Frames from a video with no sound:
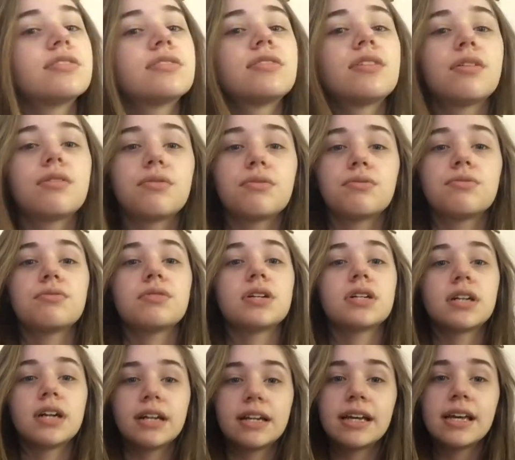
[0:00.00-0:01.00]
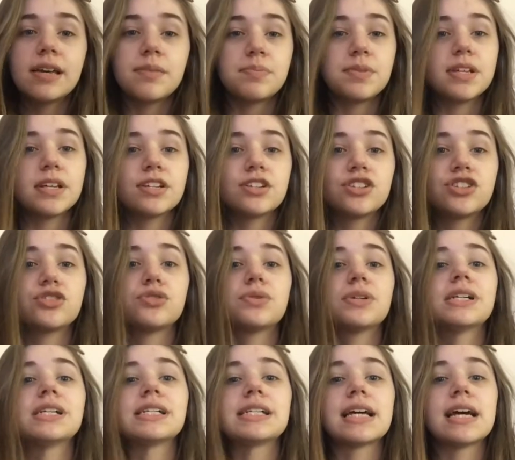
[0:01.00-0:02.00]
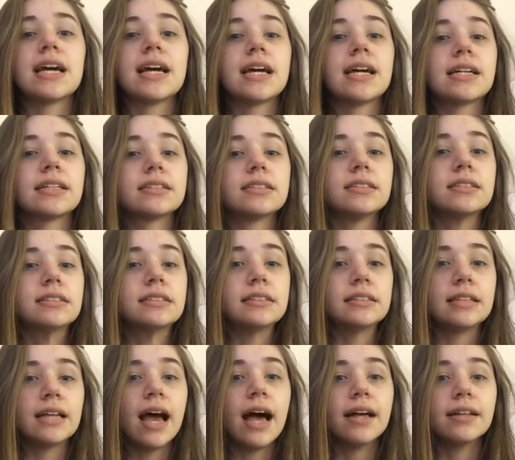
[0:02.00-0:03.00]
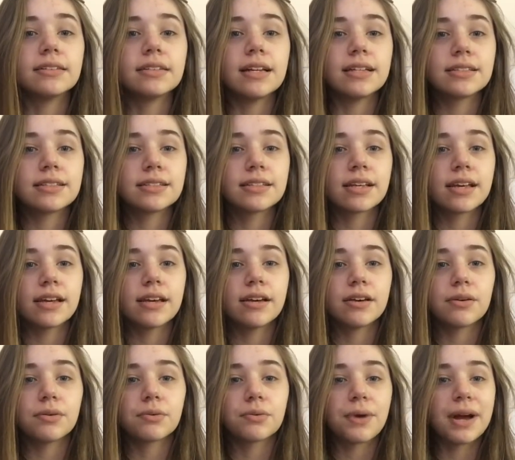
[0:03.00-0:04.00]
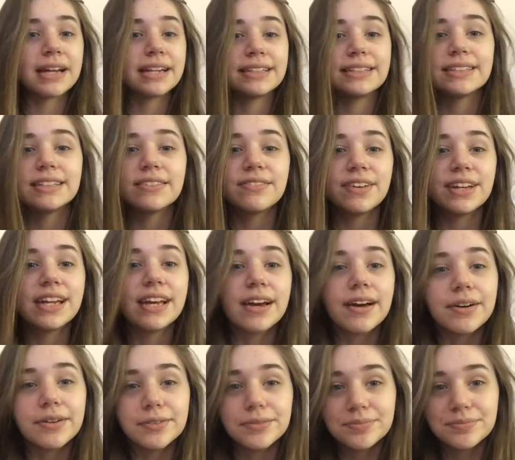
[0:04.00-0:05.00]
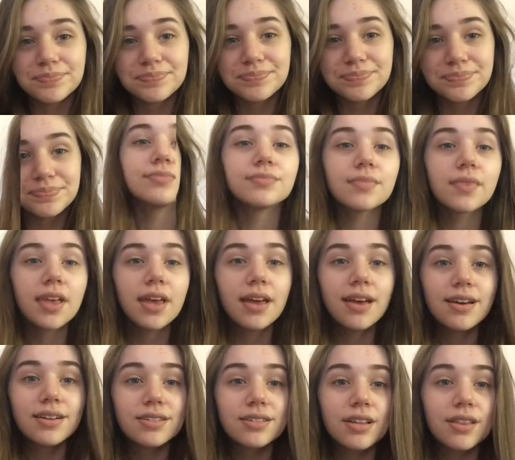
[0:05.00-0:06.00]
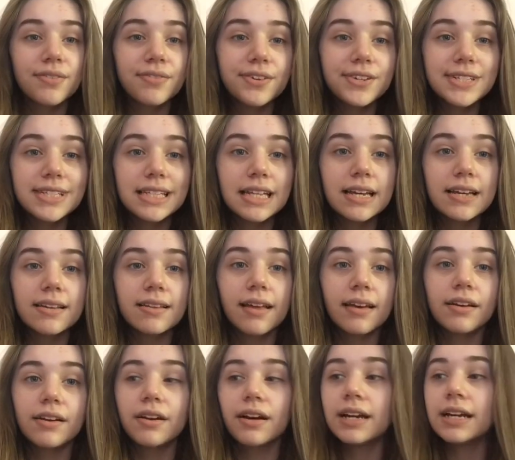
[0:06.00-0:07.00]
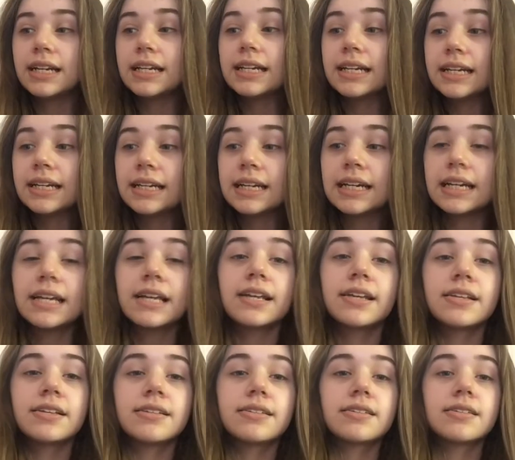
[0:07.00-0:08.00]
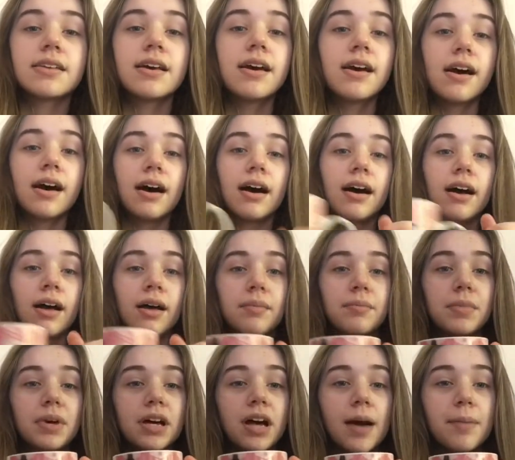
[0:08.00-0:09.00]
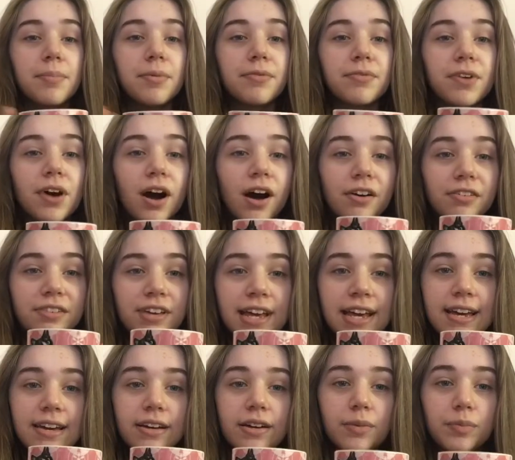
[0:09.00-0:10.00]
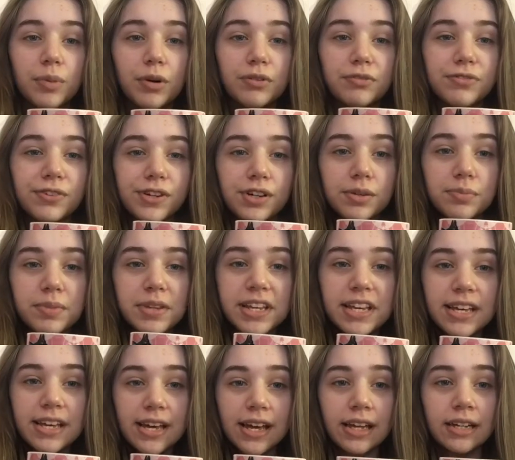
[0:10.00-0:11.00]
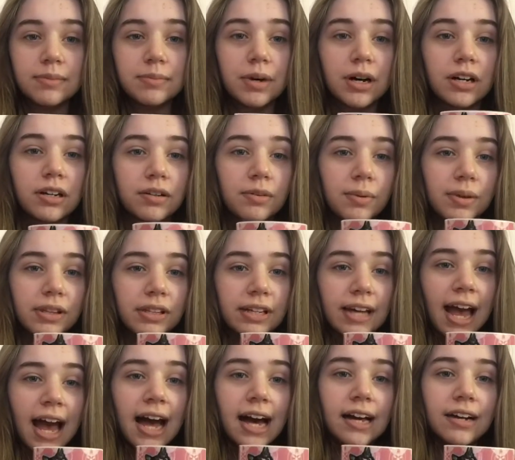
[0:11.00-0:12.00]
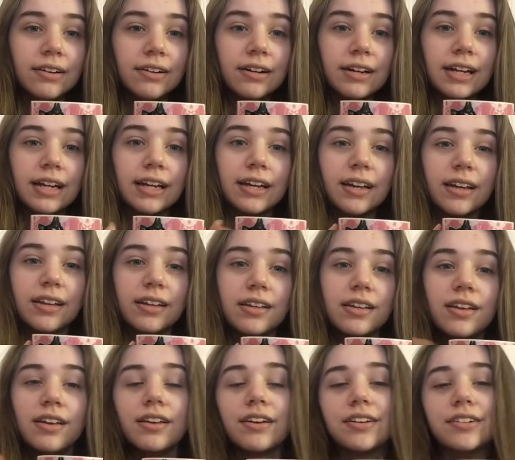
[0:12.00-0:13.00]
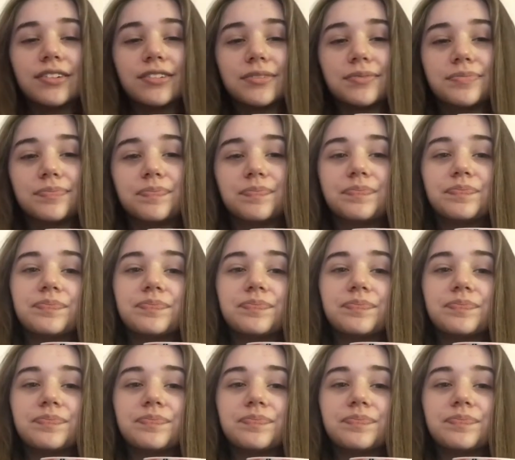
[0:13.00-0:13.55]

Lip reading: So, gonna keep this short, and yeah, let's get right into the video. So the first thing that you're gonna need is a cup of coffee, preferably in a mug with a cat on it, you know.